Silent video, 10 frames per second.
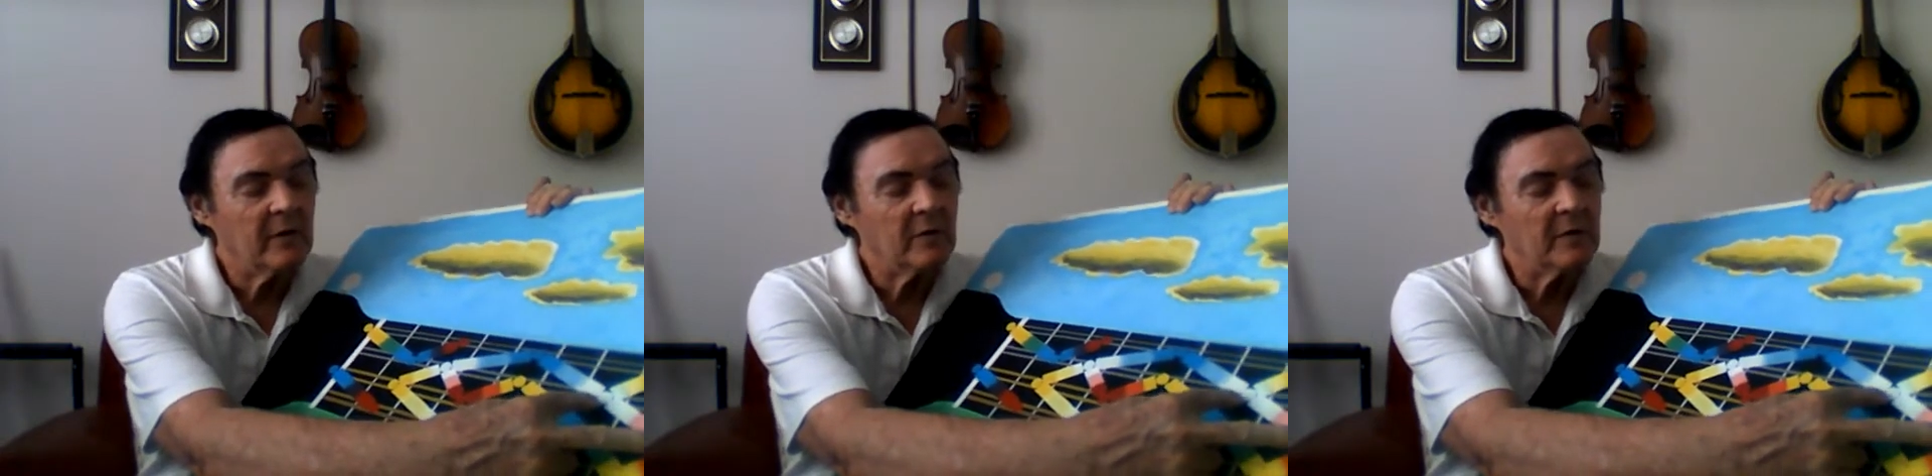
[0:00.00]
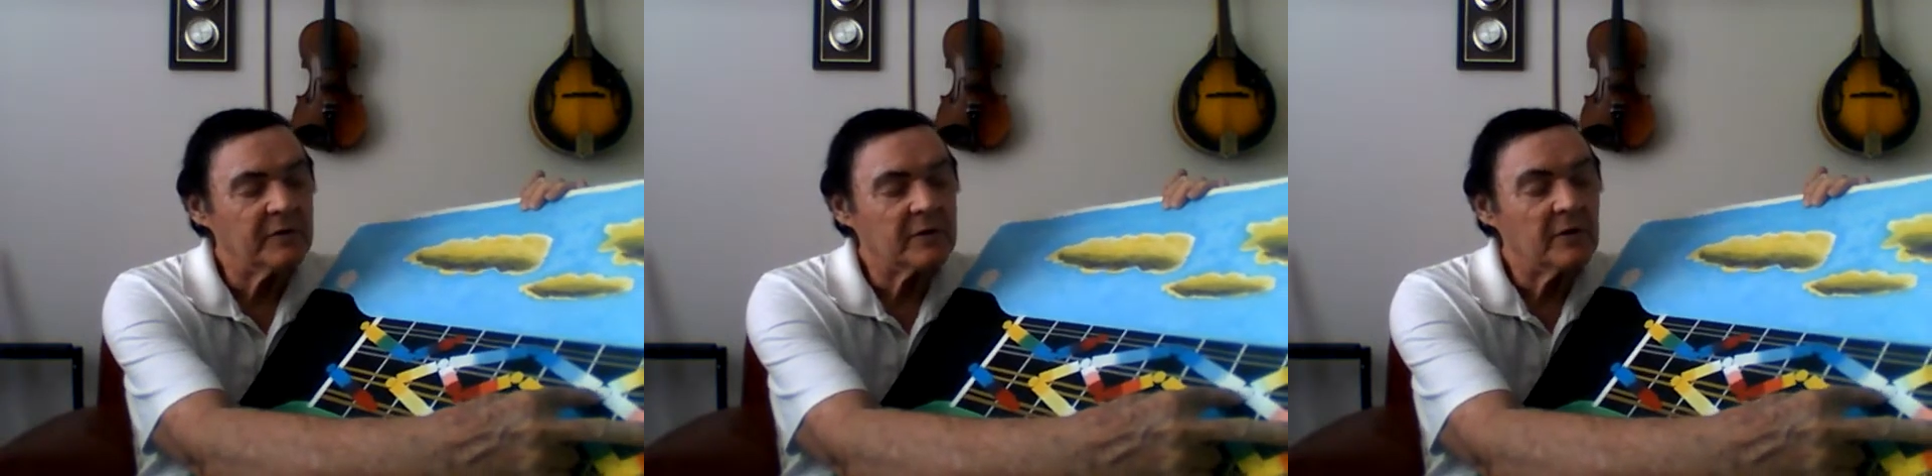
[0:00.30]

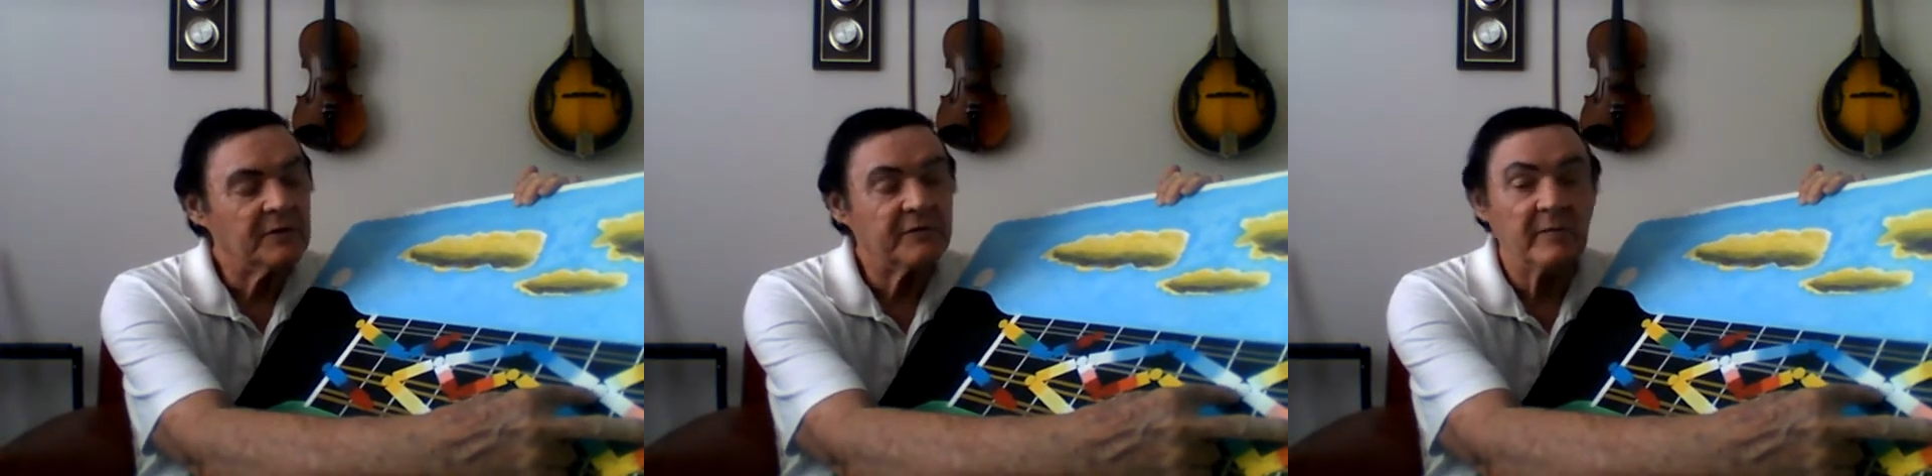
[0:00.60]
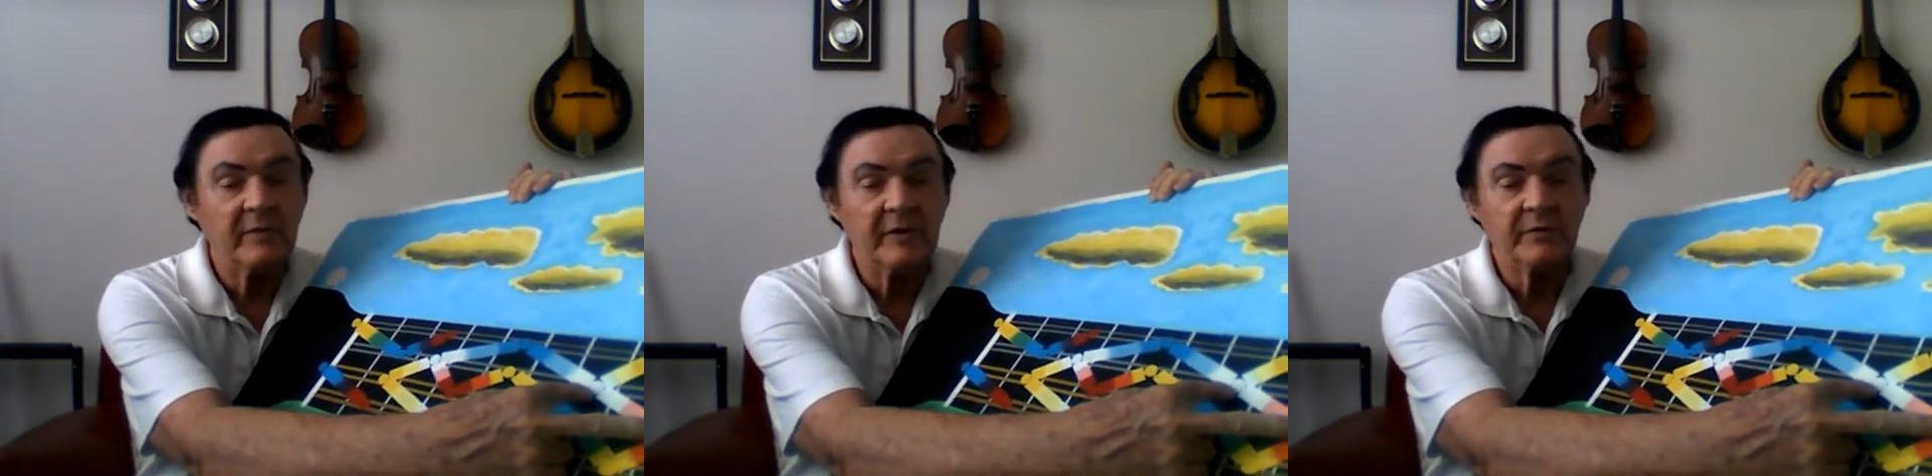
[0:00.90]
which goes from
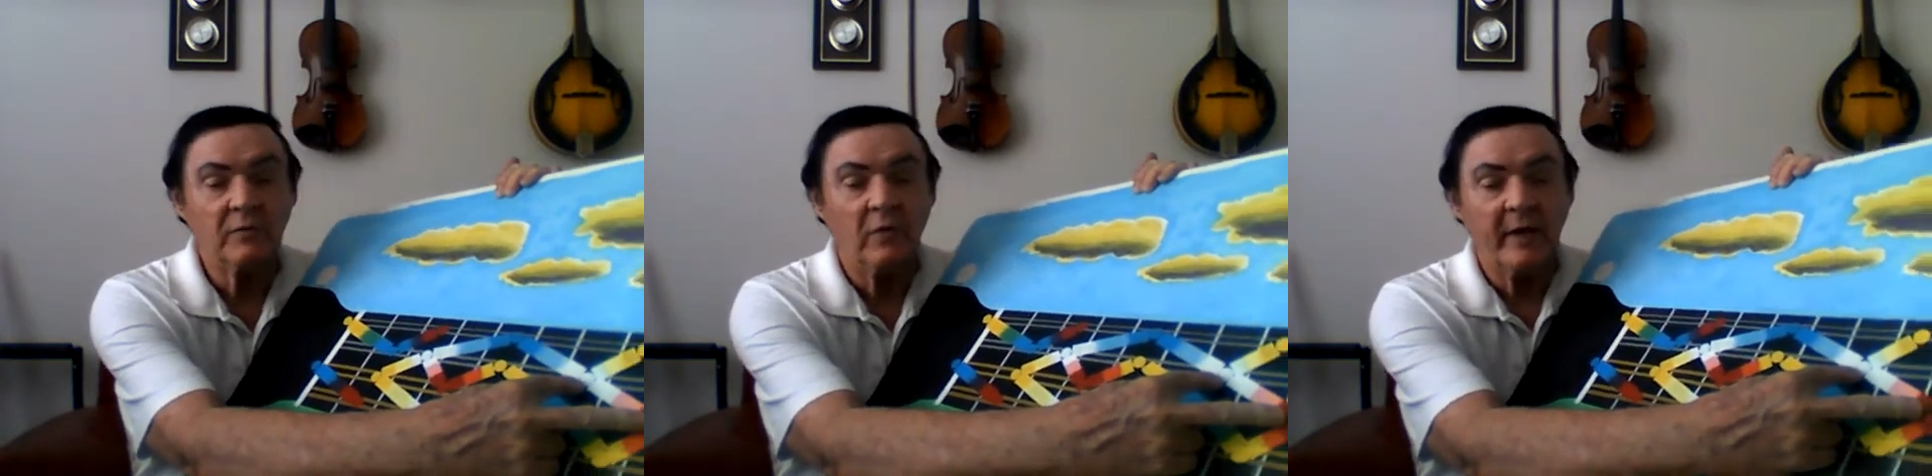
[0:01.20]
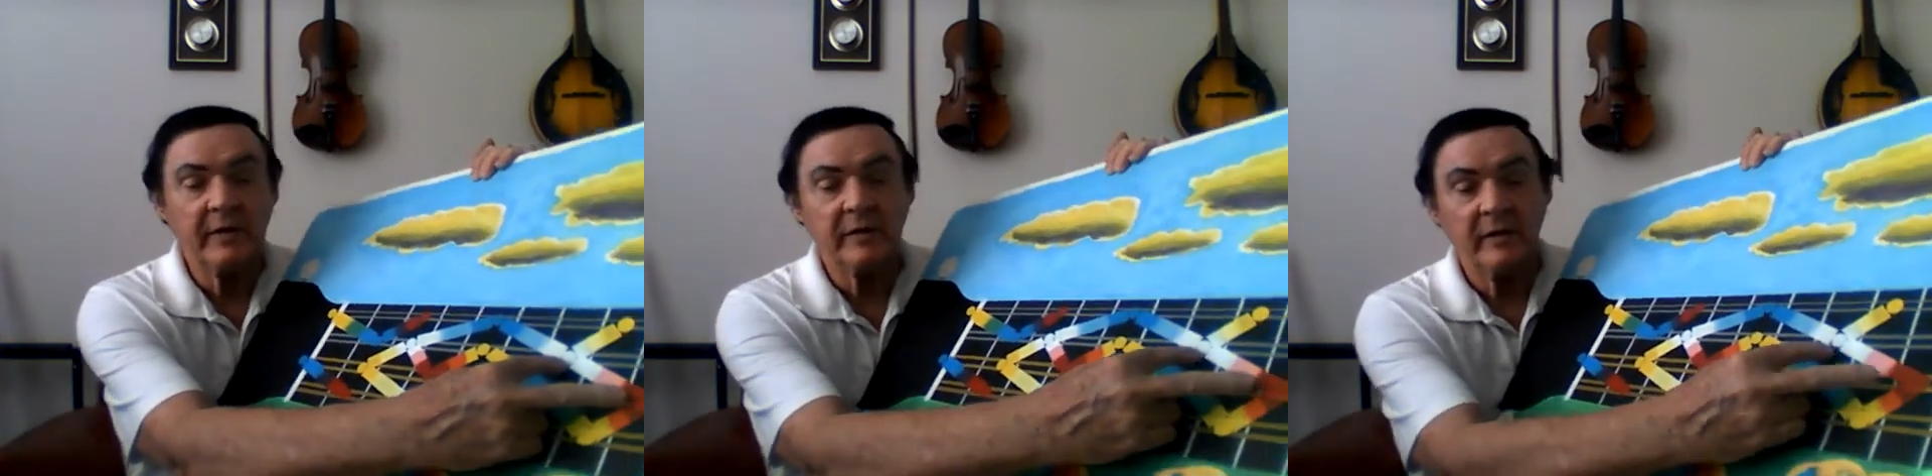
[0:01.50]
this
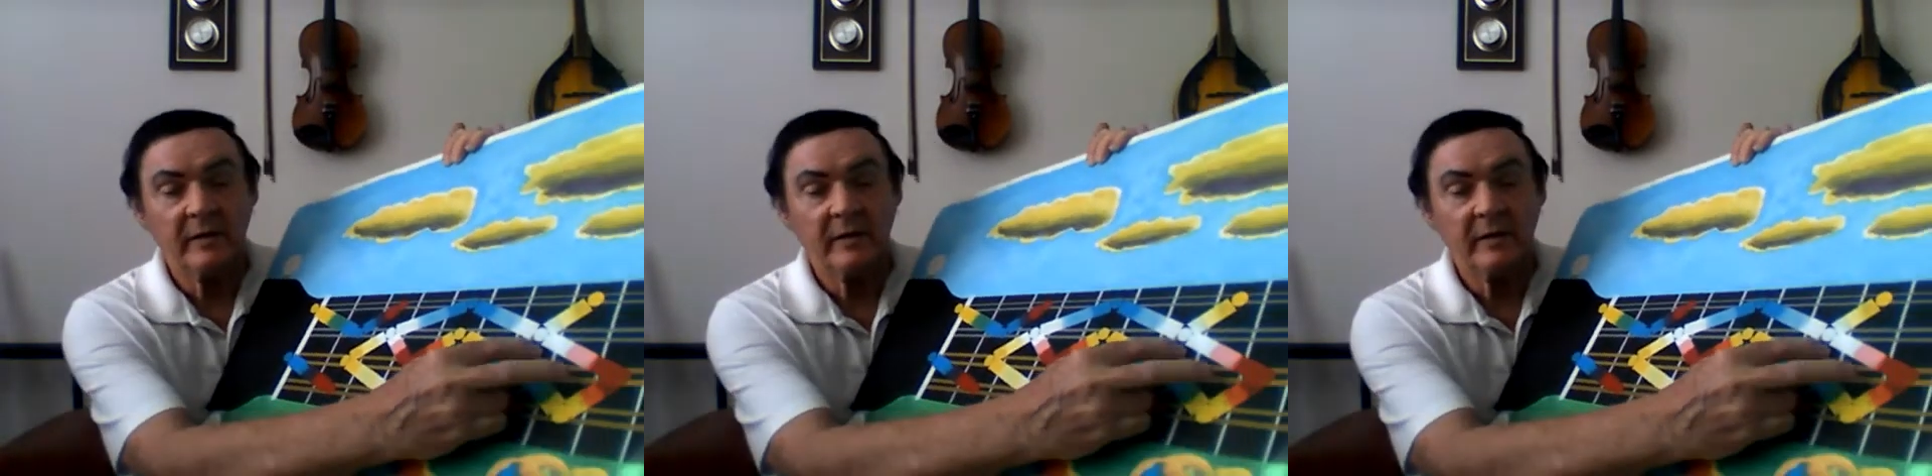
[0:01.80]
white